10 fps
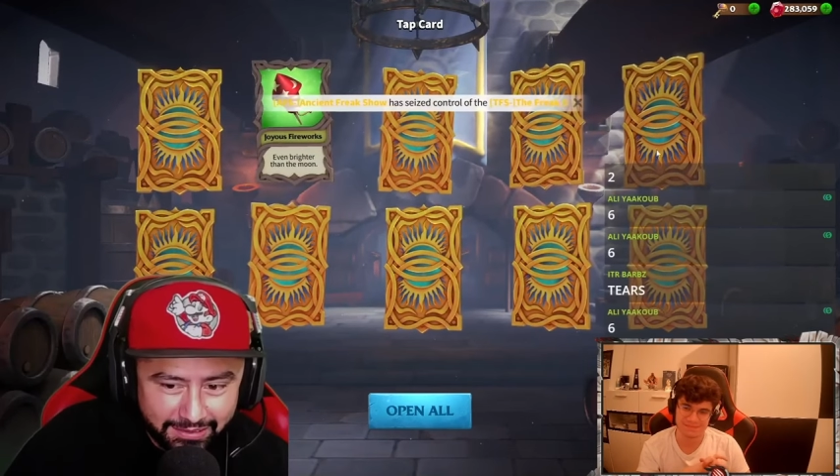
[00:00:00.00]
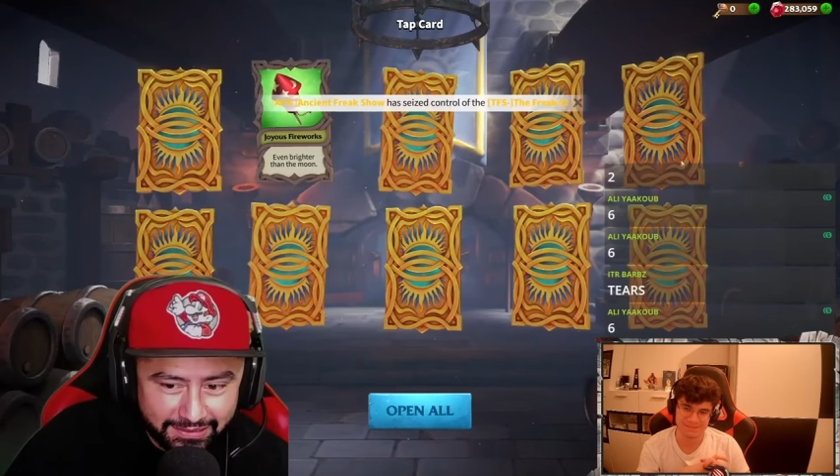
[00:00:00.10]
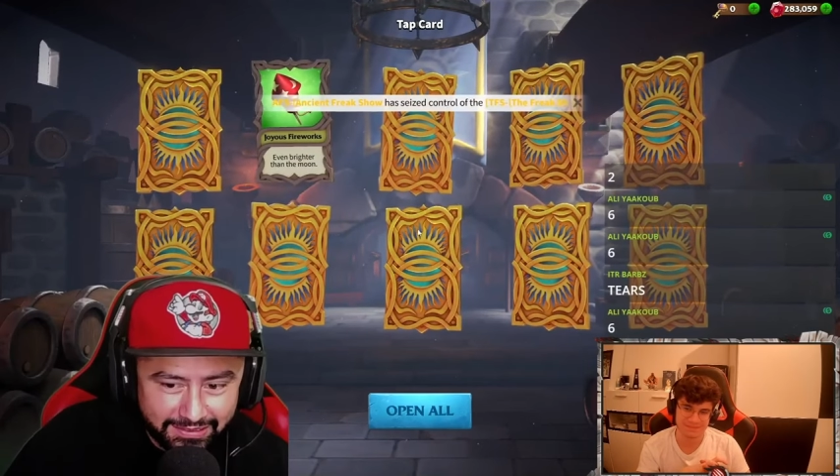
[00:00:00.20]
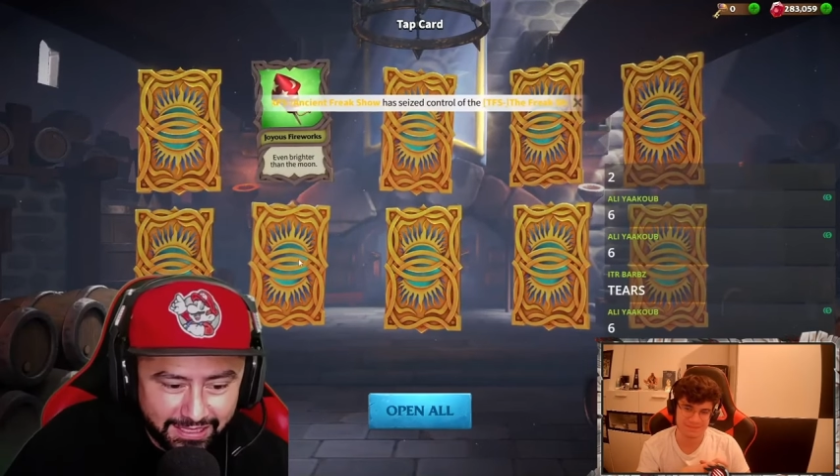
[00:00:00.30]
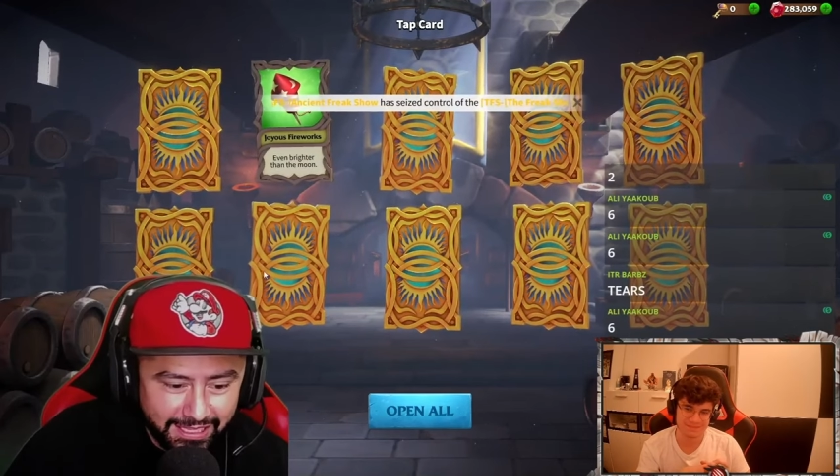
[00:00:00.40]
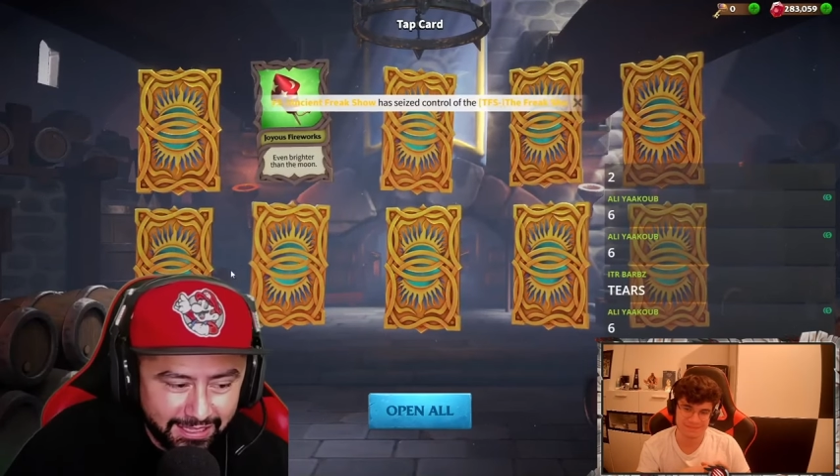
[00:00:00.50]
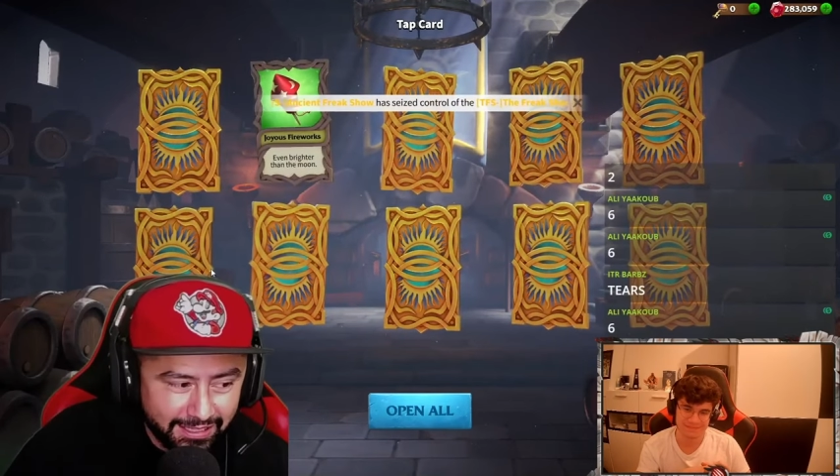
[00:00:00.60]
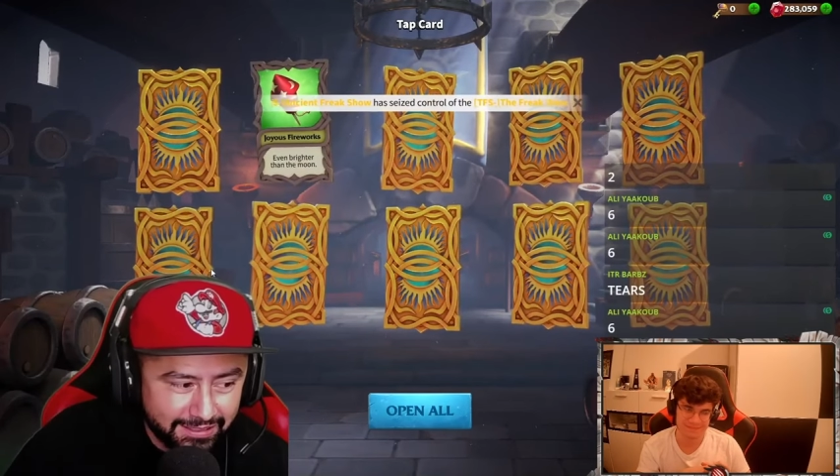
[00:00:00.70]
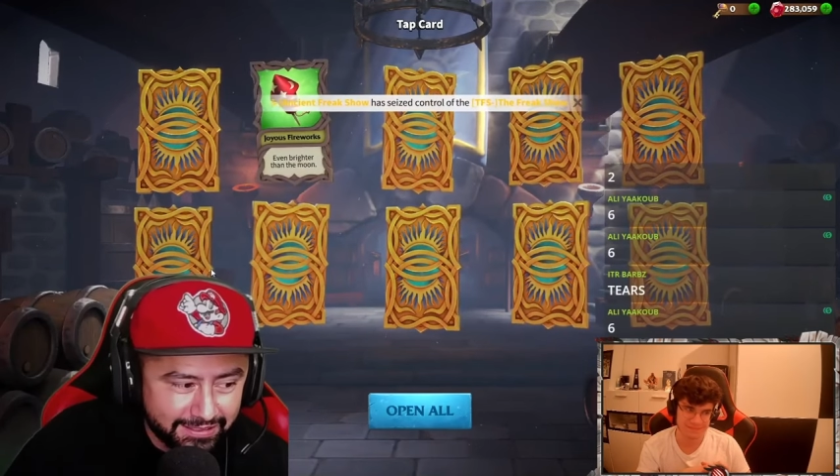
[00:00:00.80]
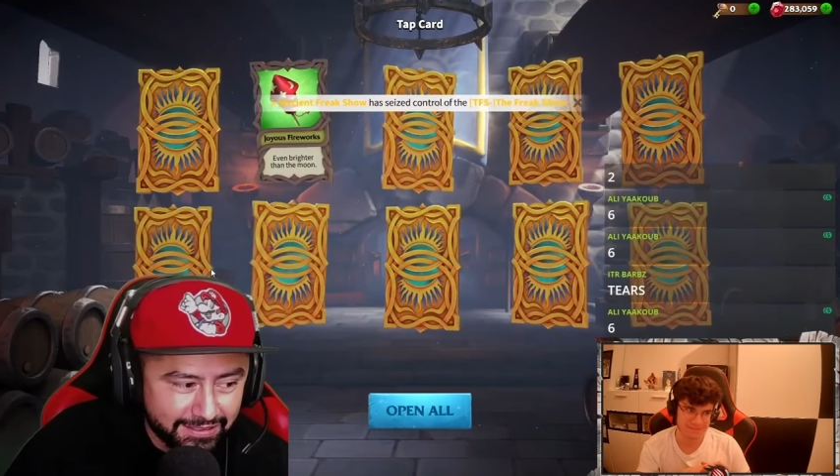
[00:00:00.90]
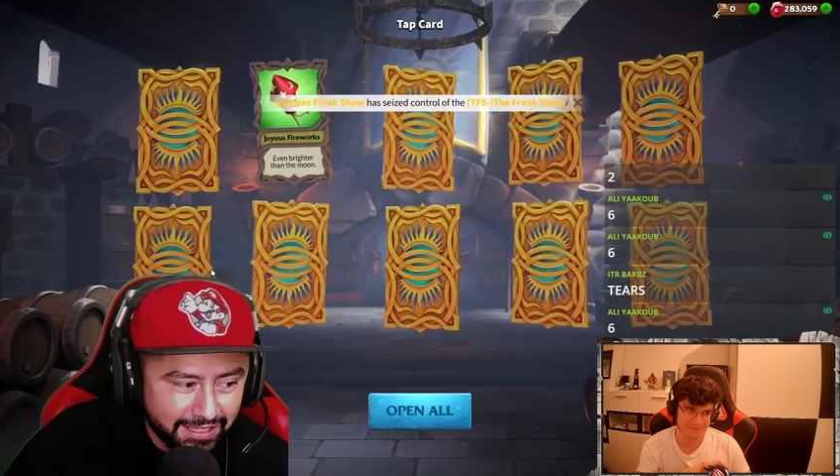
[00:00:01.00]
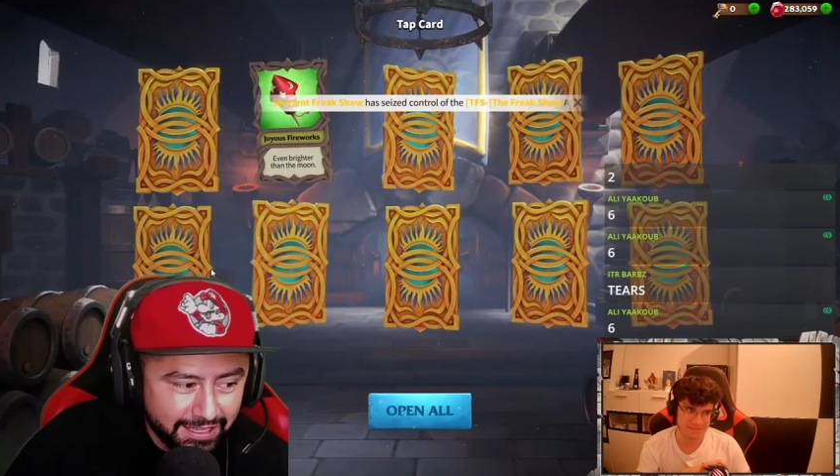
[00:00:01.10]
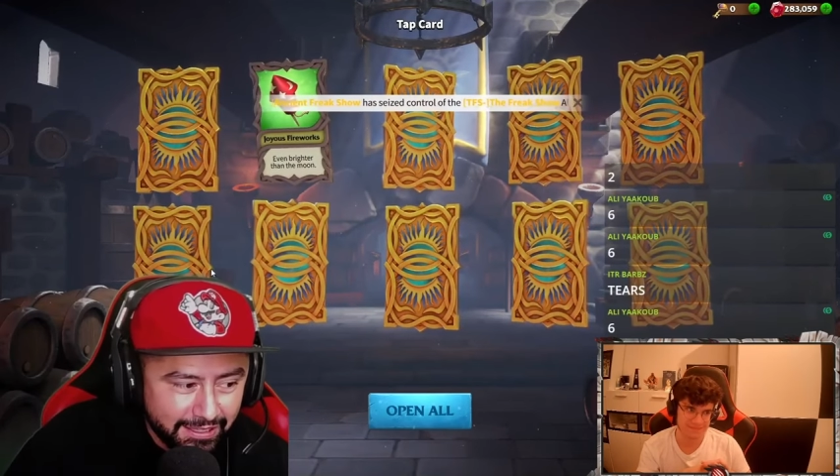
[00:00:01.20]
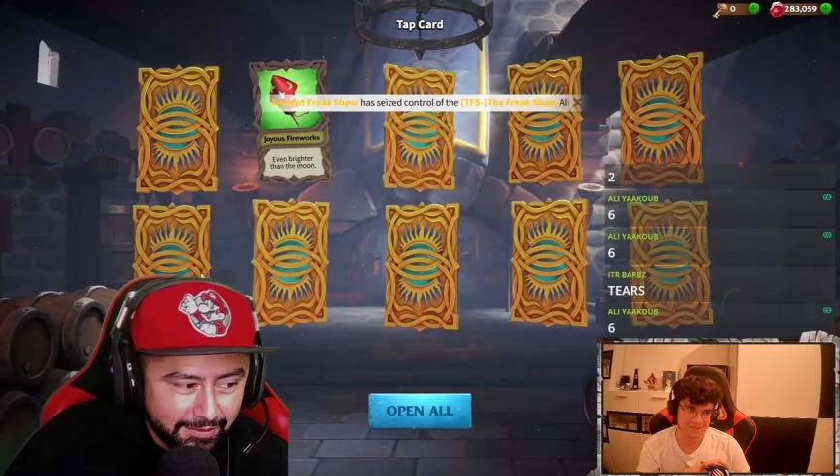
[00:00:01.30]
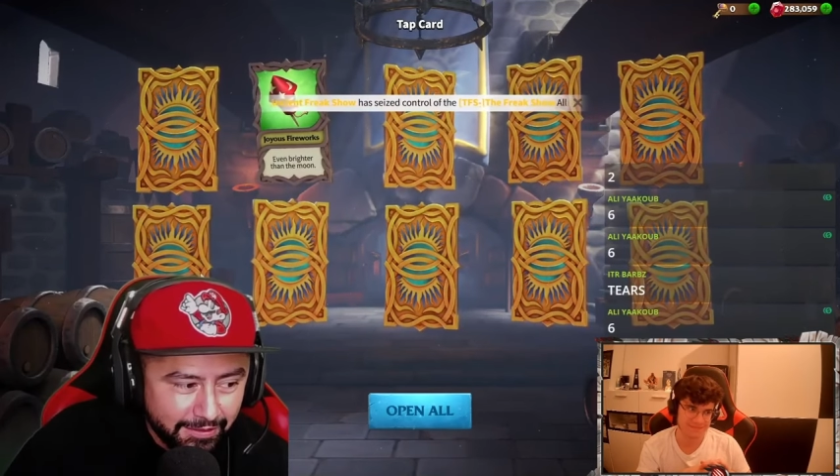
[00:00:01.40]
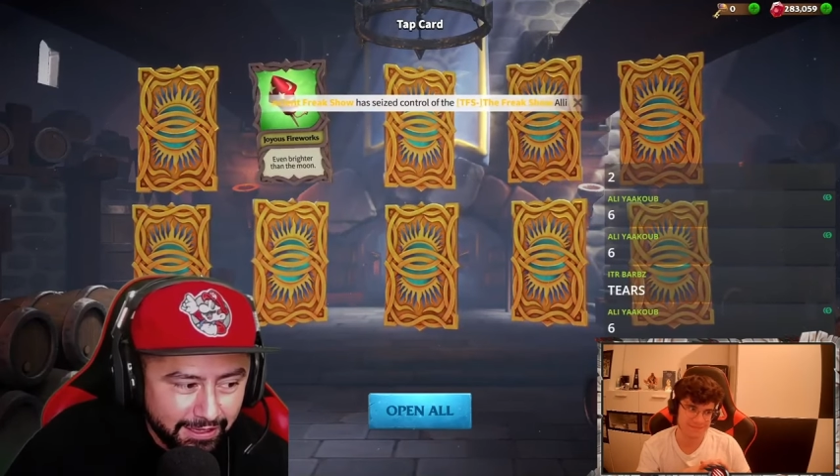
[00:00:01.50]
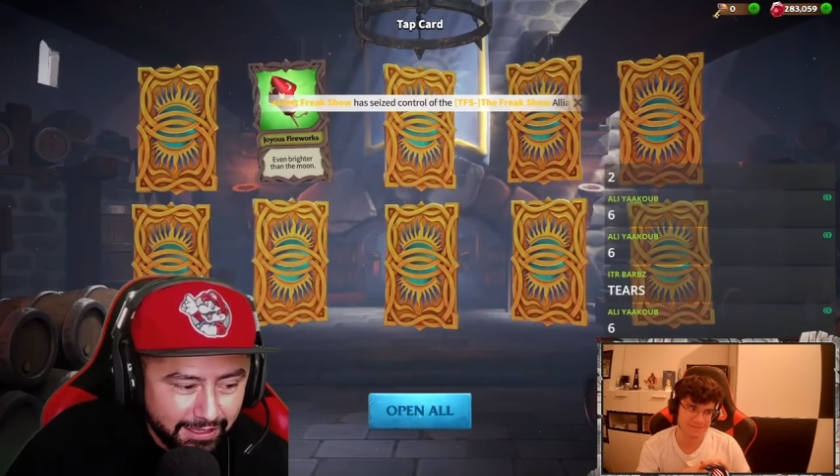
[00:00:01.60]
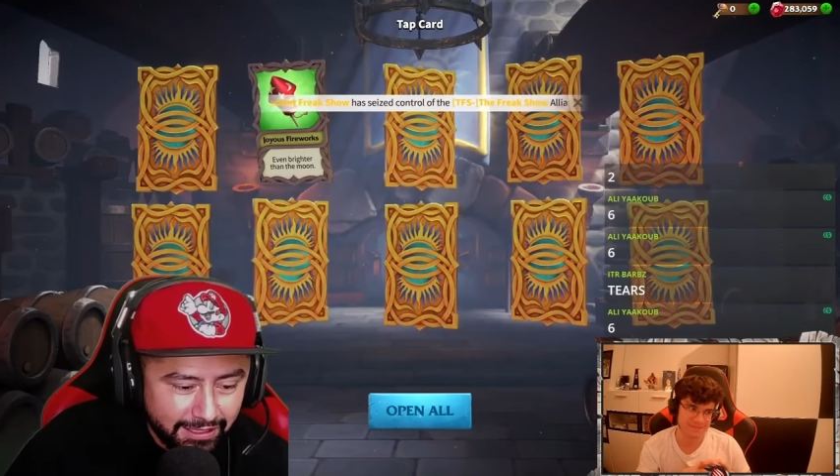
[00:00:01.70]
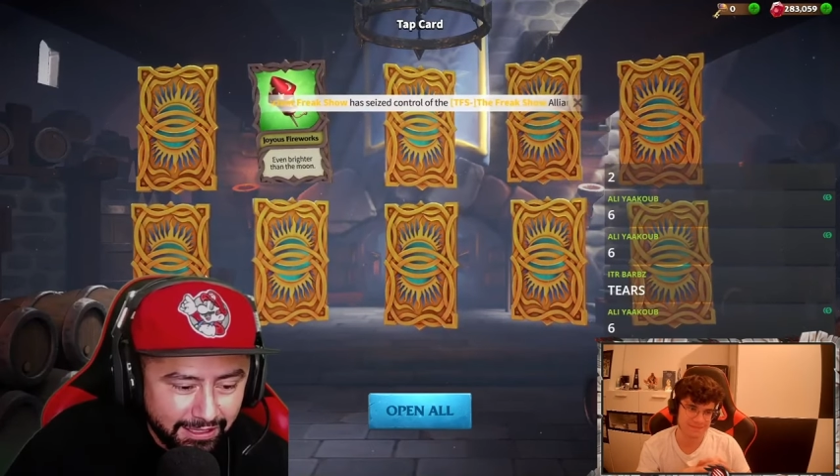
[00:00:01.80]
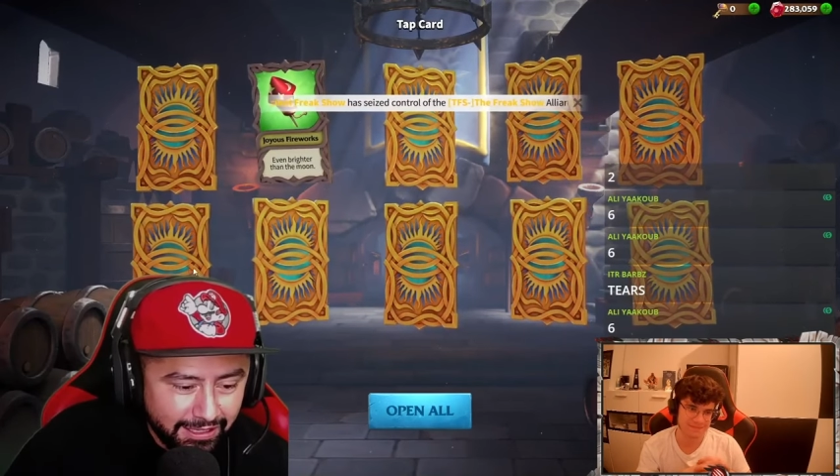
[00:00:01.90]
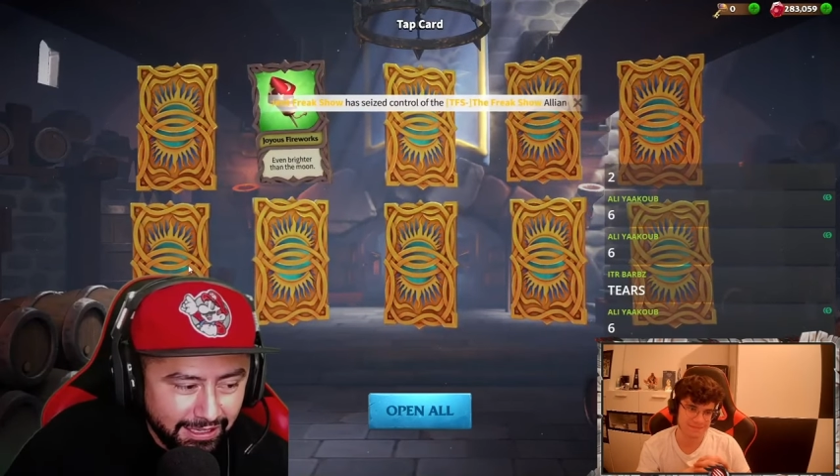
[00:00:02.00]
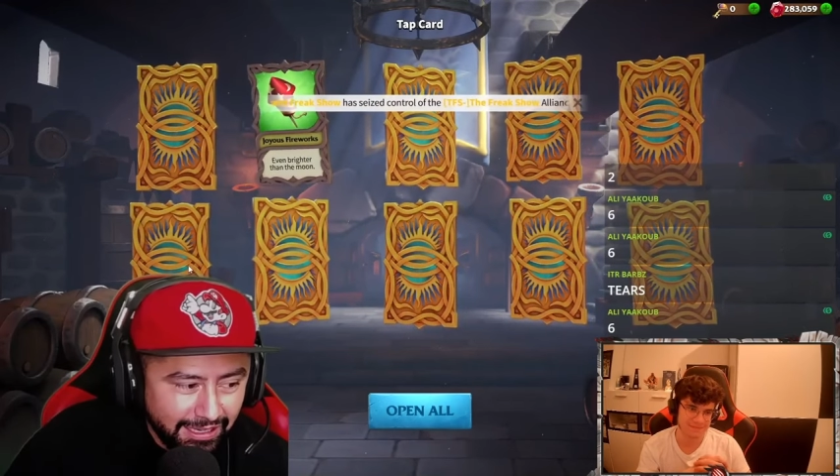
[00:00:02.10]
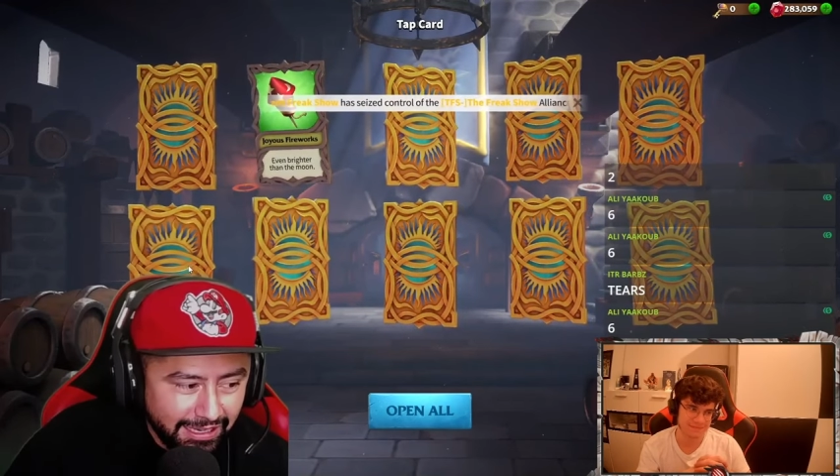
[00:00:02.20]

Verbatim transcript: six. Ah.